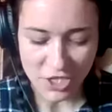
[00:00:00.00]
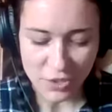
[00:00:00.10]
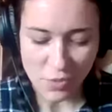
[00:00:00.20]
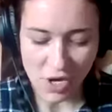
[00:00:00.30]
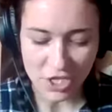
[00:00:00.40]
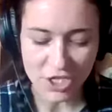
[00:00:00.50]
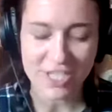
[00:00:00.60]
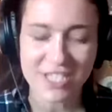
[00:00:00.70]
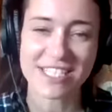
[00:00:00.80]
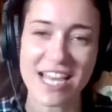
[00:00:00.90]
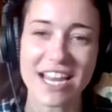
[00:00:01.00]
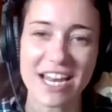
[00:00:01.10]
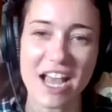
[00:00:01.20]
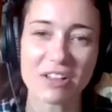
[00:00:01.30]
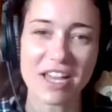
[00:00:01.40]
as you want to just say
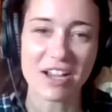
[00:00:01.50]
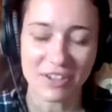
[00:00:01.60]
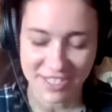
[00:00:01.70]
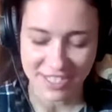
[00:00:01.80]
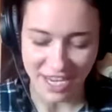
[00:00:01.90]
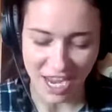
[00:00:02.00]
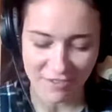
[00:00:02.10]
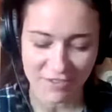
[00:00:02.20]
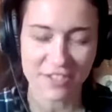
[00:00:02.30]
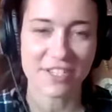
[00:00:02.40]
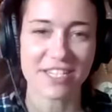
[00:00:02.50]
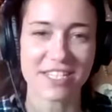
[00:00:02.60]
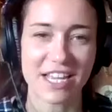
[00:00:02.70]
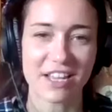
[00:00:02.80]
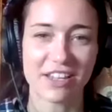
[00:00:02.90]
it out loud, because it kind of feels good to
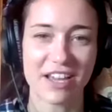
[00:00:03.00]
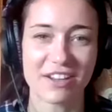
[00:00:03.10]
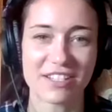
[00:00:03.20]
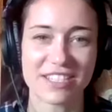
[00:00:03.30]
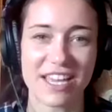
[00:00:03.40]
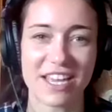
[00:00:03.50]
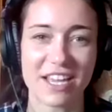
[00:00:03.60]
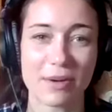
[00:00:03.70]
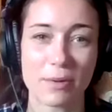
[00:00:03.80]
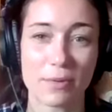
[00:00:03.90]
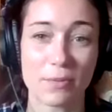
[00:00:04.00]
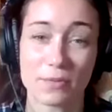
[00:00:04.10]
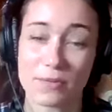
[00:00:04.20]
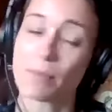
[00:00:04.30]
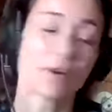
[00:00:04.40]
say out loud, it's like
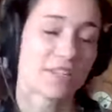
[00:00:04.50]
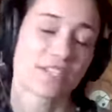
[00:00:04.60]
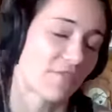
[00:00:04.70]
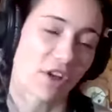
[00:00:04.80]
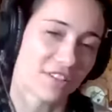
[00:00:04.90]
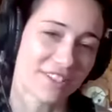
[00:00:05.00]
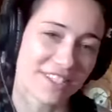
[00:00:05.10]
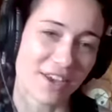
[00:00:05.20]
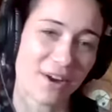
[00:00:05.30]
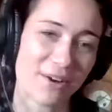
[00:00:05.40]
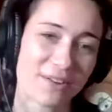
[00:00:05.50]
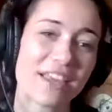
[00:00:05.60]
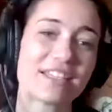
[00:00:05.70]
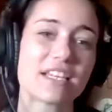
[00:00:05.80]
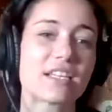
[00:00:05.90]
someone else's fault. So
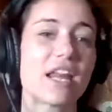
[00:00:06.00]
it doesn't